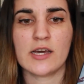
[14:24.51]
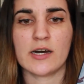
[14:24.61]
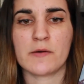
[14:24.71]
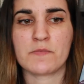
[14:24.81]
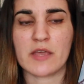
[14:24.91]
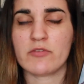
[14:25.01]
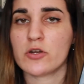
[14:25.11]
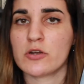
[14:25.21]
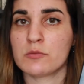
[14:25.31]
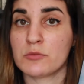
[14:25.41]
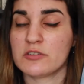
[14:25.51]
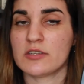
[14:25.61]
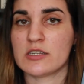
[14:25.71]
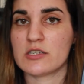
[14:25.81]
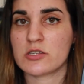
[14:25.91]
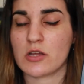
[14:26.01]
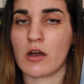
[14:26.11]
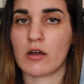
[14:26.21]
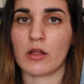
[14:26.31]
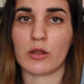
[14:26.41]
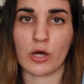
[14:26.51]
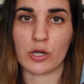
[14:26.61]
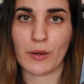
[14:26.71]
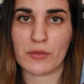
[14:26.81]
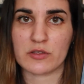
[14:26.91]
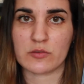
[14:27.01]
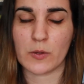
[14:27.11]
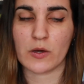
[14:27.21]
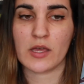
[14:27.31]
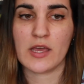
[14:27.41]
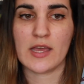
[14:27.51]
I've heard Mercedes talk a lot about this book,